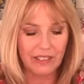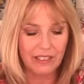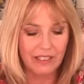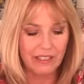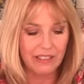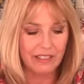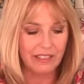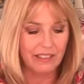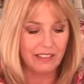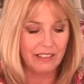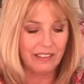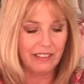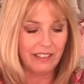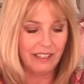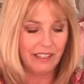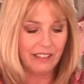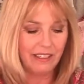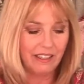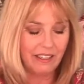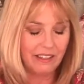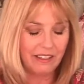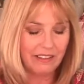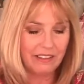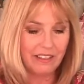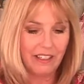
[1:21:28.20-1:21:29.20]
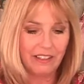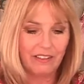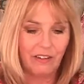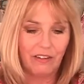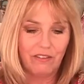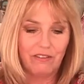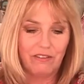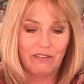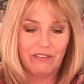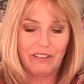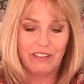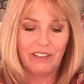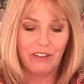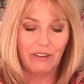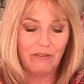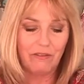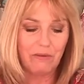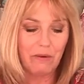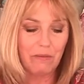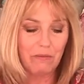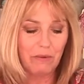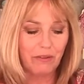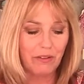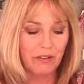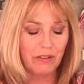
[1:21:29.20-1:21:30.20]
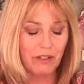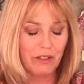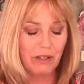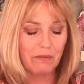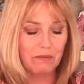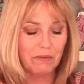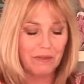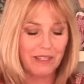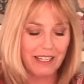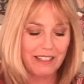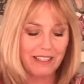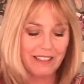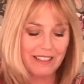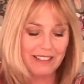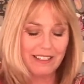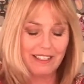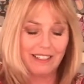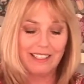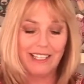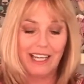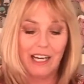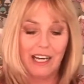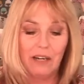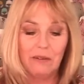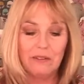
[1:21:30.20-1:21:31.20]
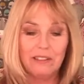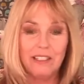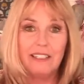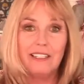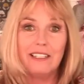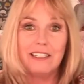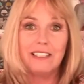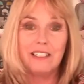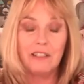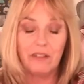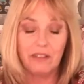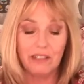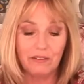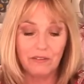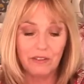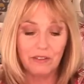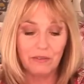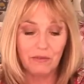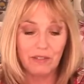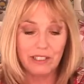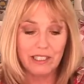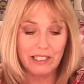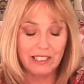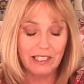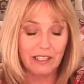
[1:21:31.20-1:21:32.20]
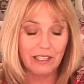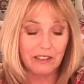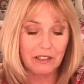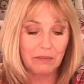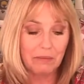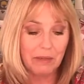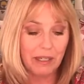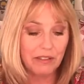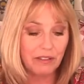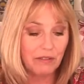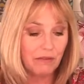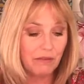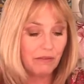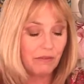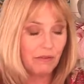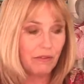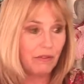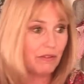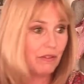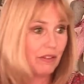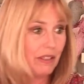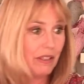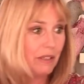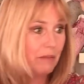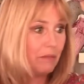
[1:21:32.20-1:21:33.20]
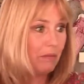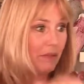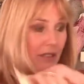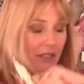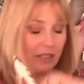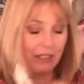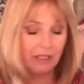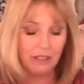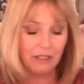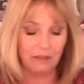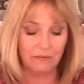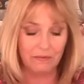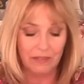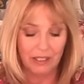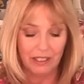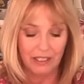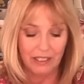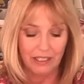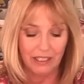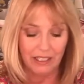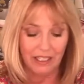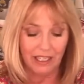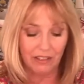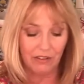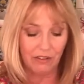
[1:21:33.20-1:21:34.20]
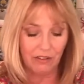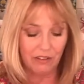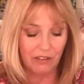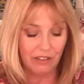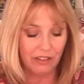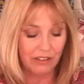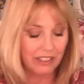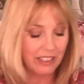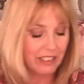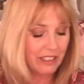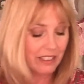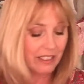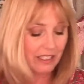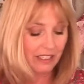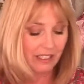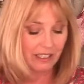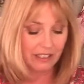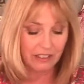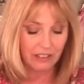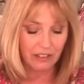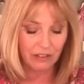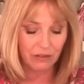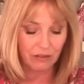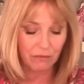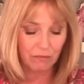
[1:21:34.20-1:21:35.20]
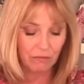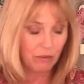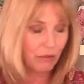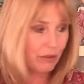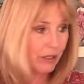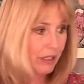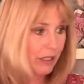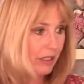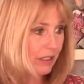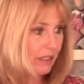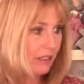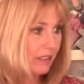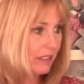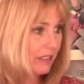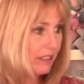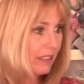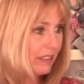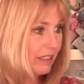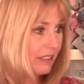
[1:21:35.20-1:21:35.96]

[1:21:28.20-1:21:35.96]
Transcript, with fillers: it's yeah, I, I, can't I can't remember off the top of my head exactly how I did it, so I'd have to redesign a pattern for it. But um, I could look into that at some point.